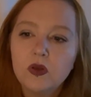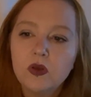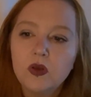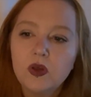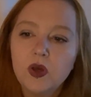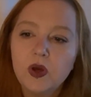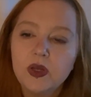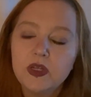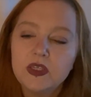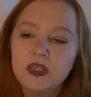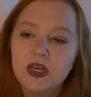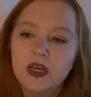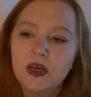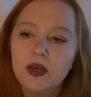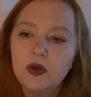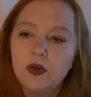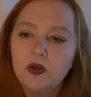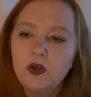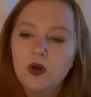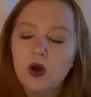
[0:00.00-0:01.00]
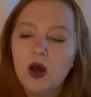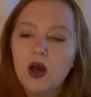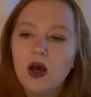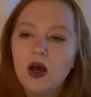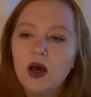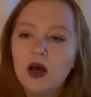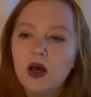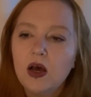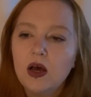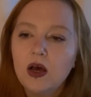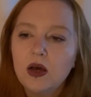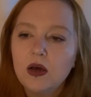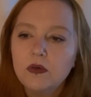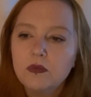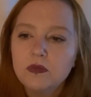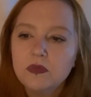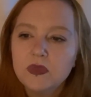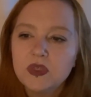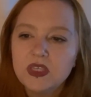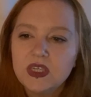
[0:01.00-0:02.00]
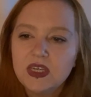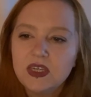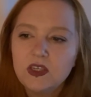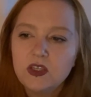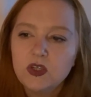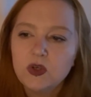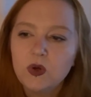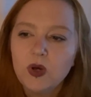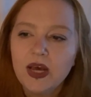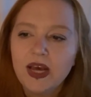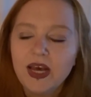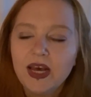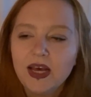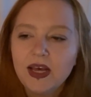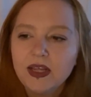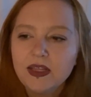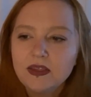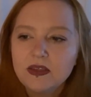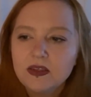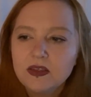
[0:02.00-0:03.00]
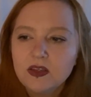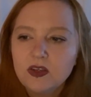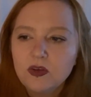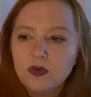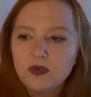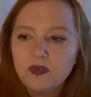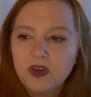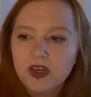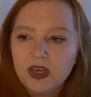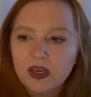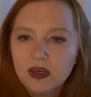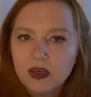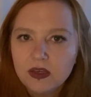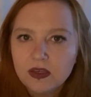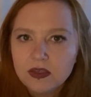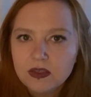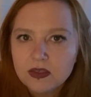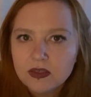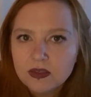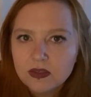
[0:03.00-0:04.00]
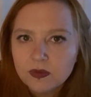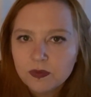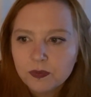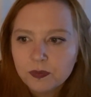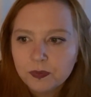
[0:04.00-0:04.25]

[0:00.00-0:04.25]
Going down your arms and into your hands and your fingers.